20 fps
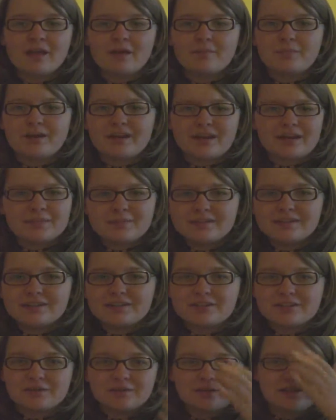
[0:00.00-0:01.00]
but at a
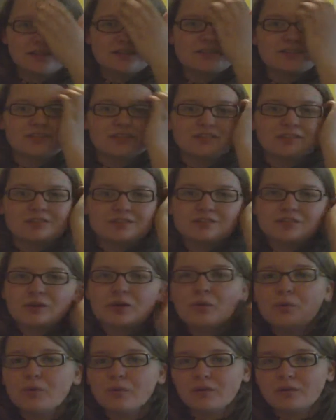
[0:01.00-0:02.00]
midnight showing it's just
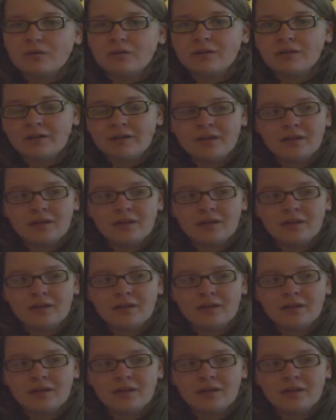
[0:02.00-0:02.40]
cool.